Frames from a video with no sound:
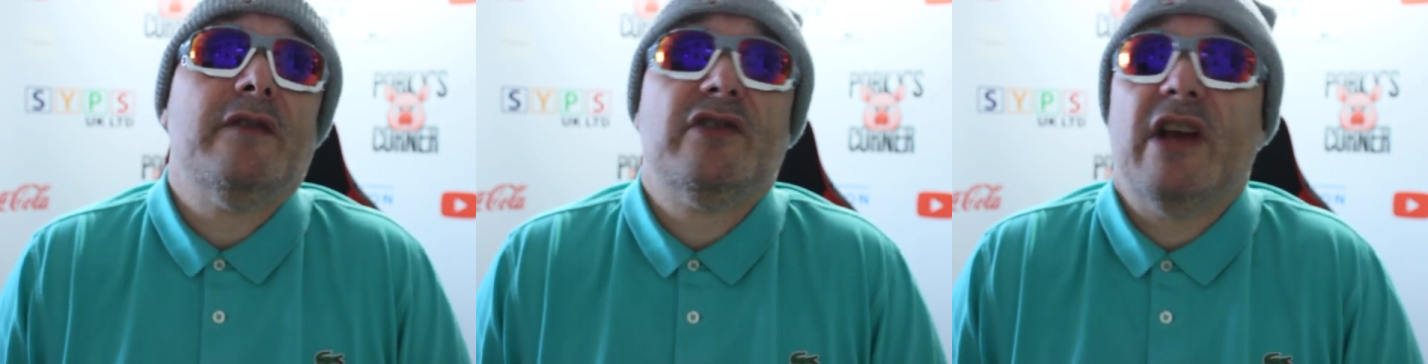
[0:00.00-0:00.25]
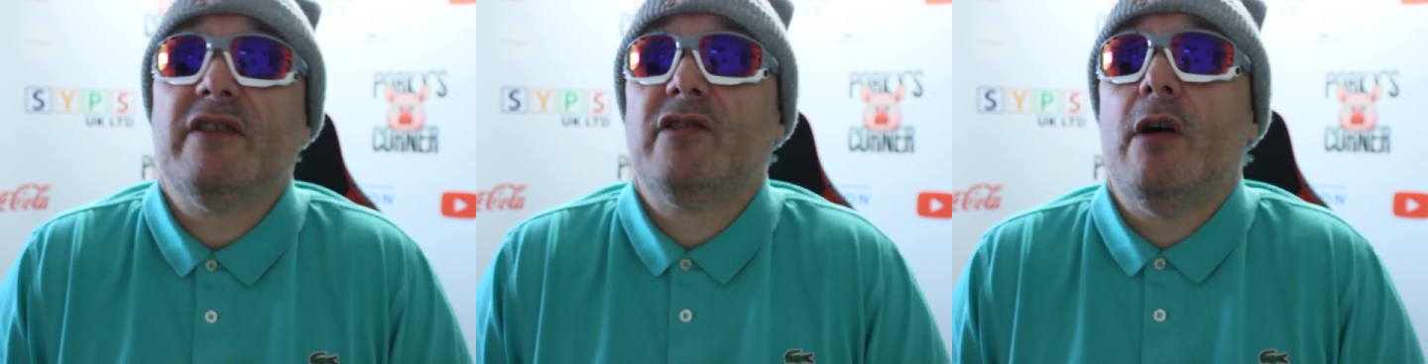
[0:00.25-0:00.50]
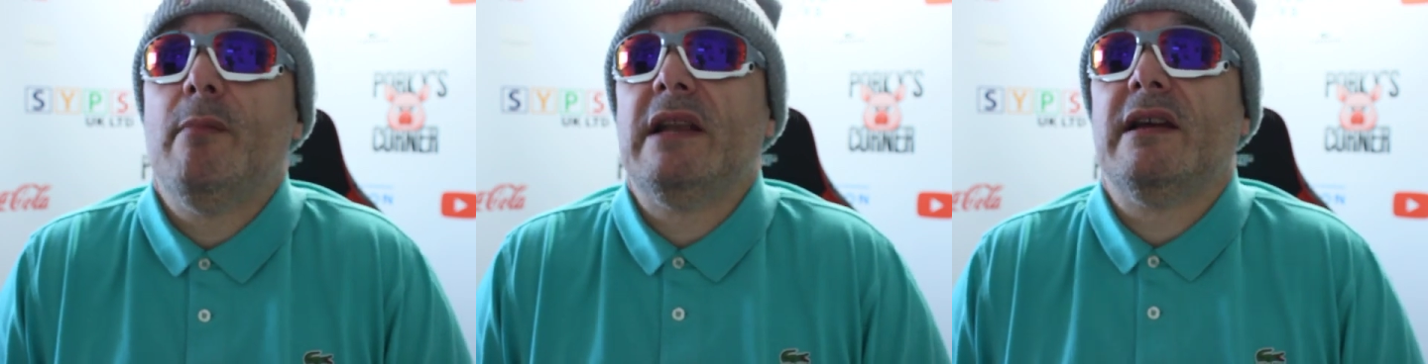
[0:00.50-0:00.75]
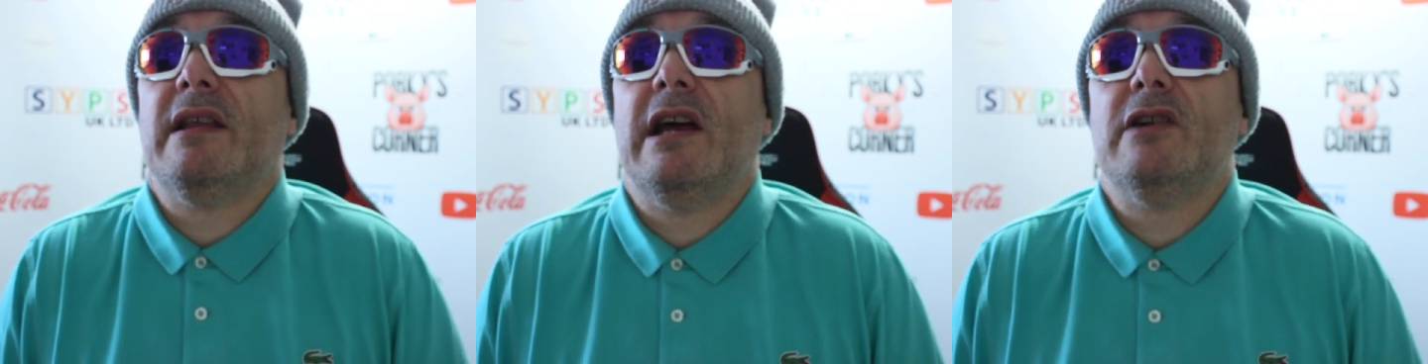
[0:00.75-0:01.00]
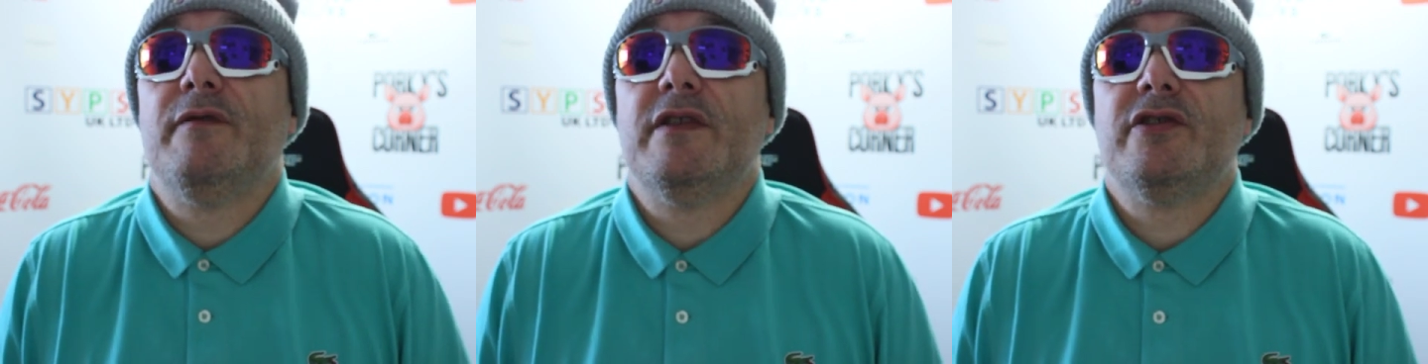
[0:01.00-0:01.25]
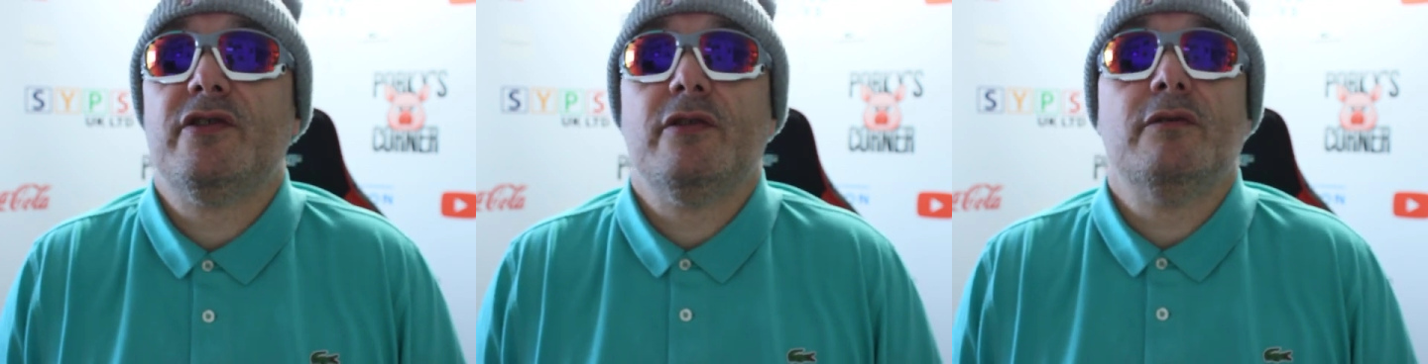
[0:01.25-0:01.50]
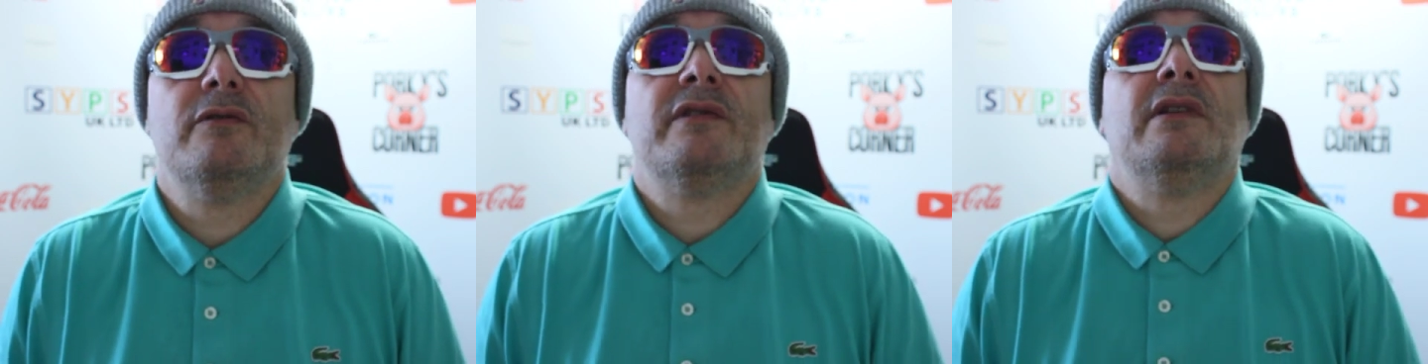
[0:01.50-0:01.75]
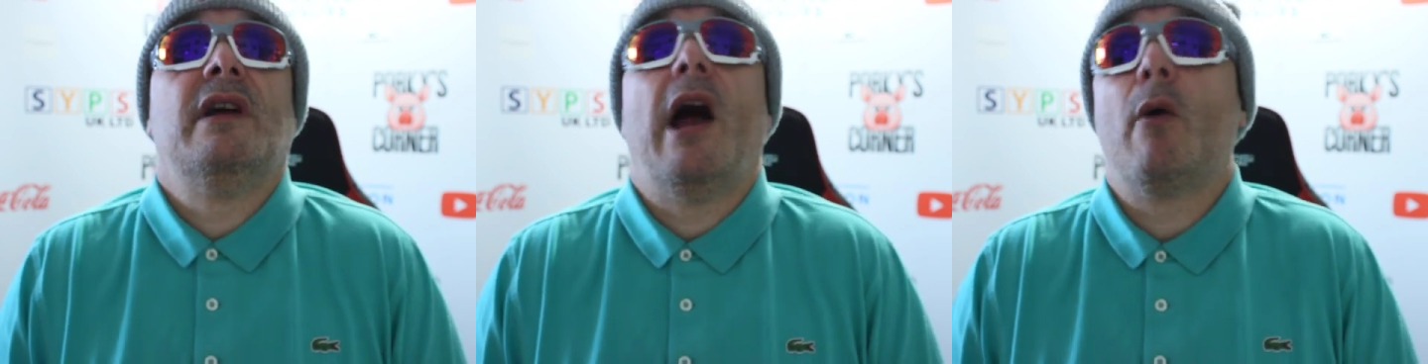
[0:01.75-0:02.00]
If she has got mental health
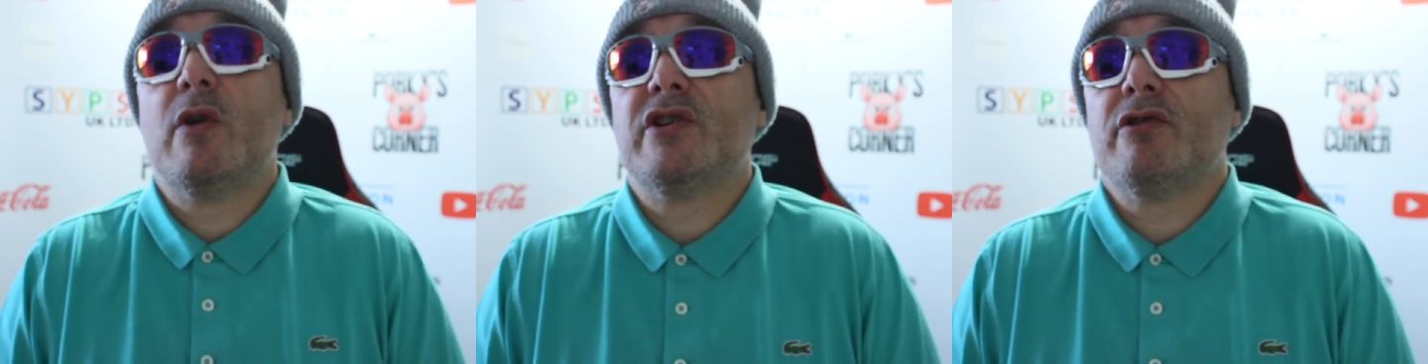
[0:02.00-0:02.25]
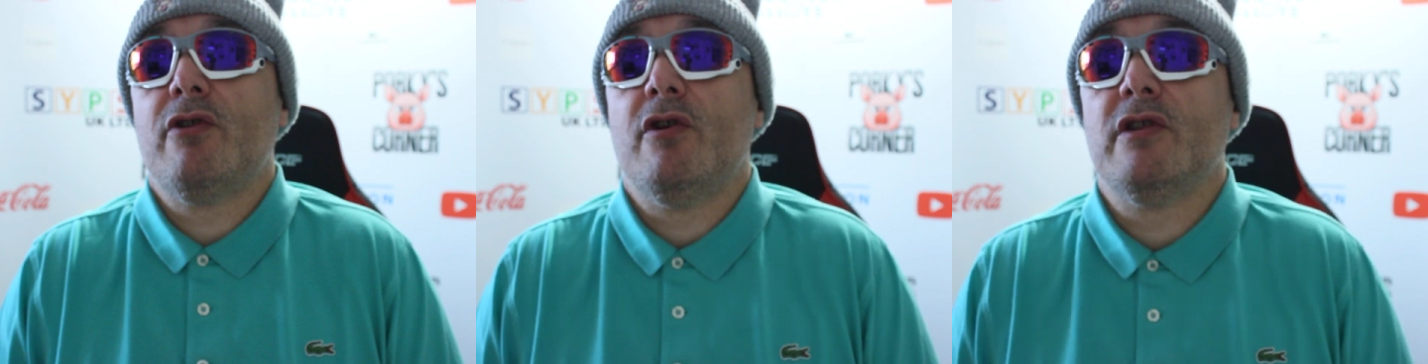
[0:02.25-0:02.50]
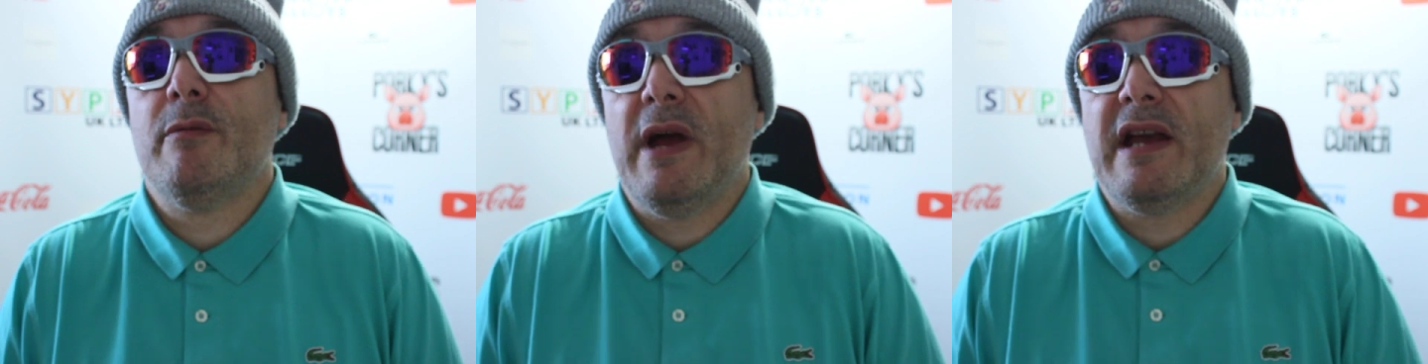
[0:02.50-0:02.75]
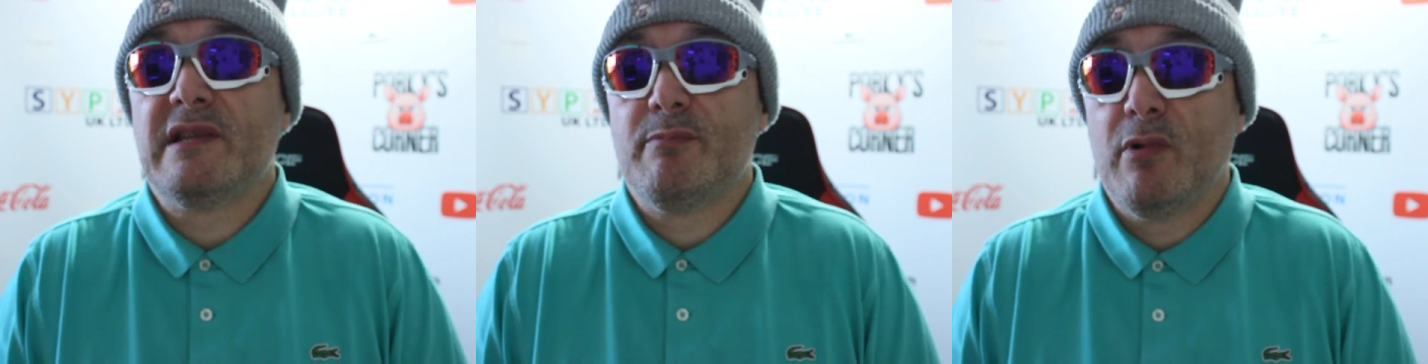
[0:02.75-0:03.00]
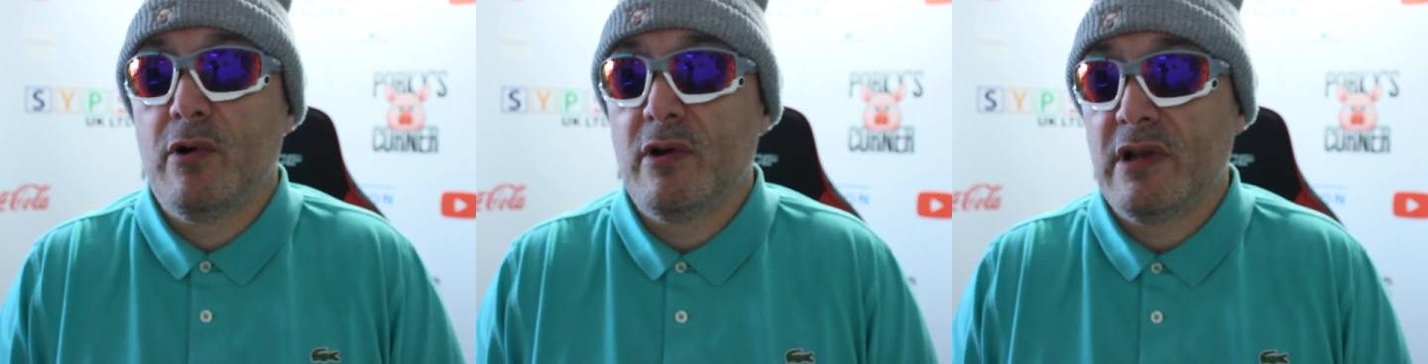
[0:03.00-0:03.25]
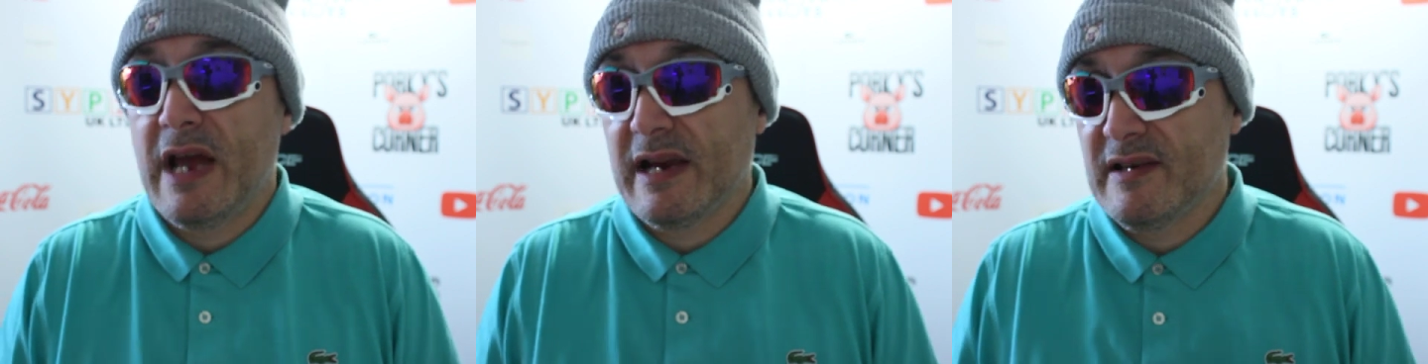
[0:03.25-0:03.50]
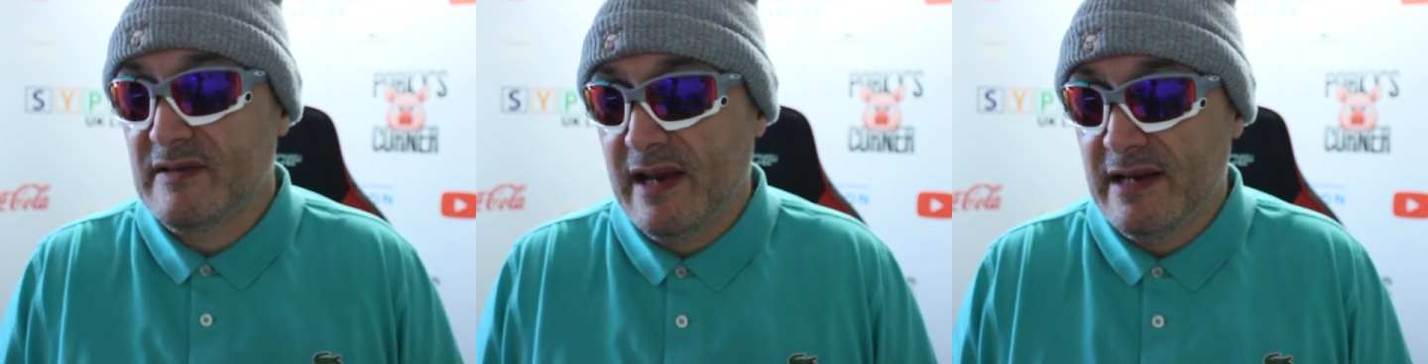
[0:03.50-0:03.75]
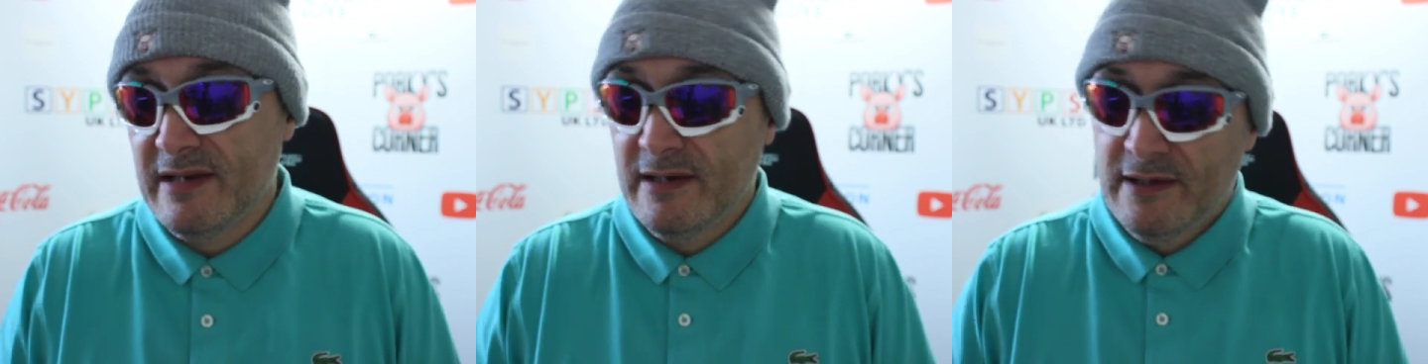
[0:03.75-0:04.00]
issues, I wish her all the best. But like I
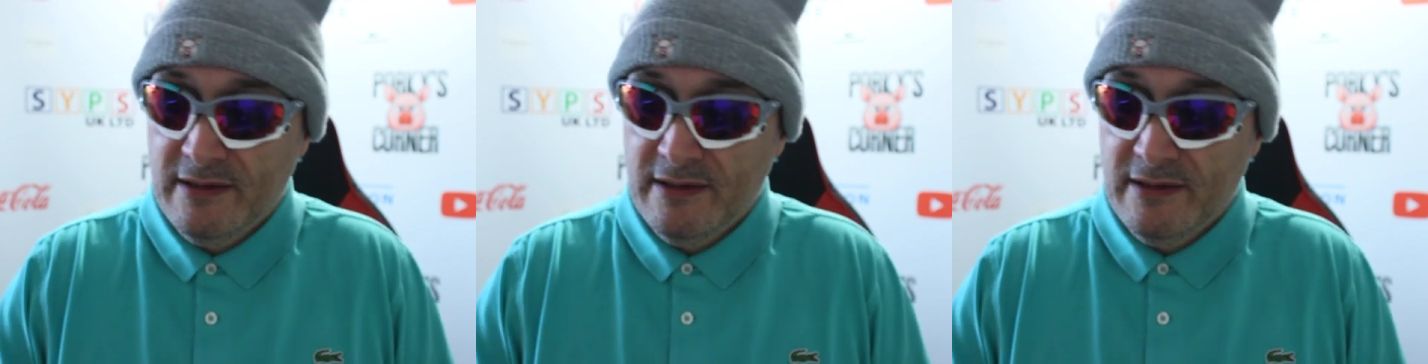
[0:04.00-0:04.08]
said,